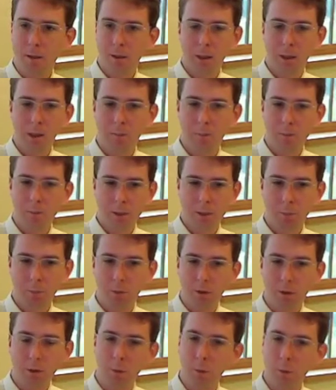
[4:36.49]
I'm just
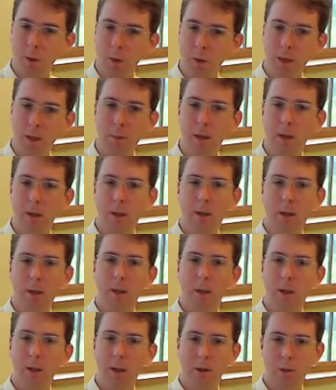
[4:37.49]
blown away by
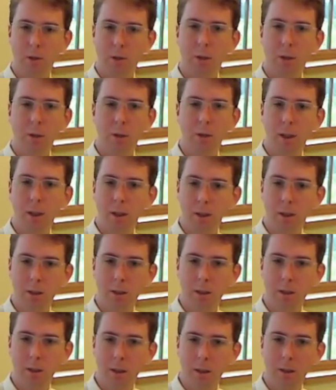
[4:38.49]
how smart they are
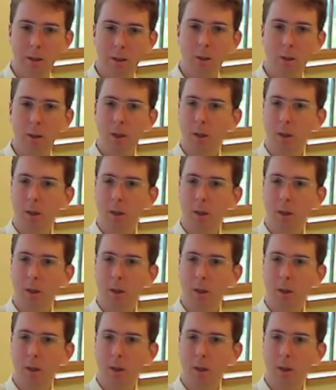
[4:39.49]
and how